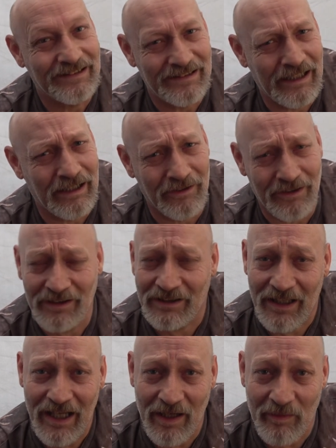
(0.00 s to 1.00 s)
Dairy
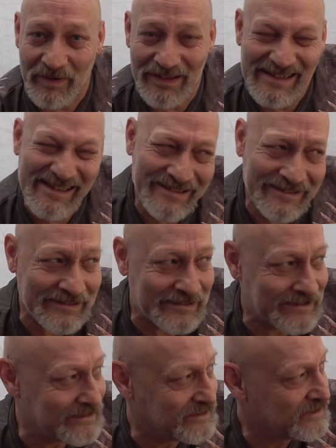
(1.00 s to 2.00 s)
and camping, eh.